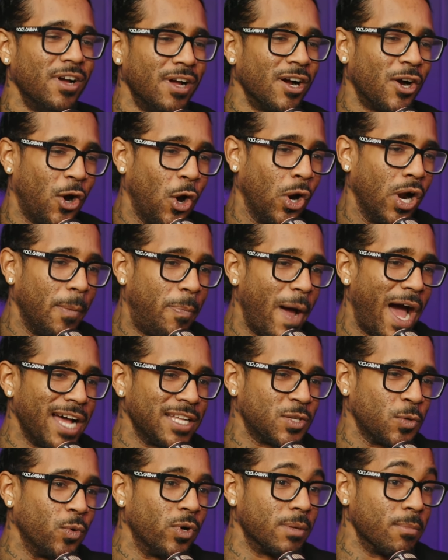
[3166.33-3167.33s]
fuck. Quarter
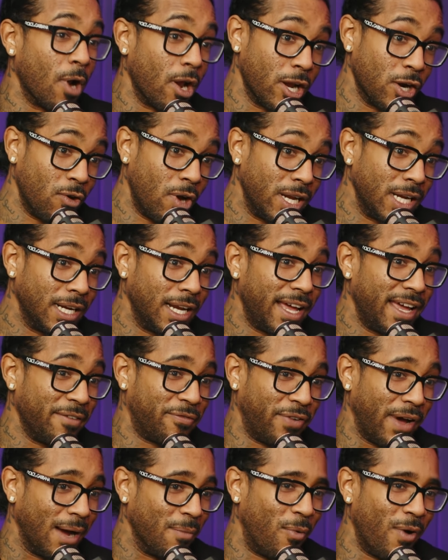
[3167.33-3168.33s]
past one, bro. You're running late,
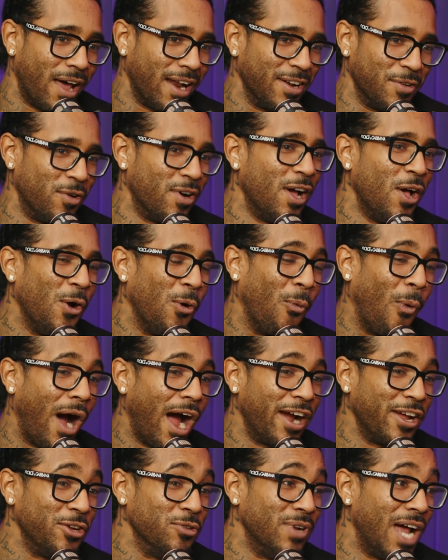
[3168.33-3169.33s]
fam. Yo, why
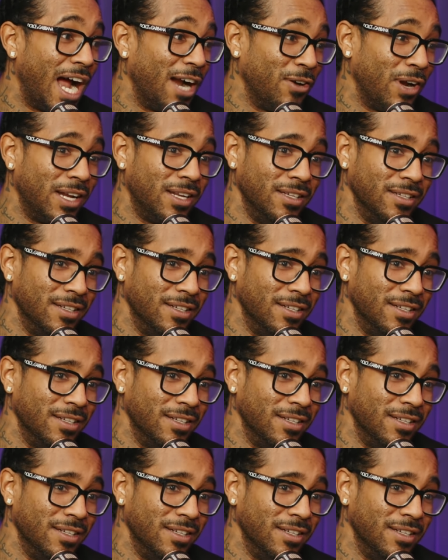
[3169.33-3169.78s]
are you not ready?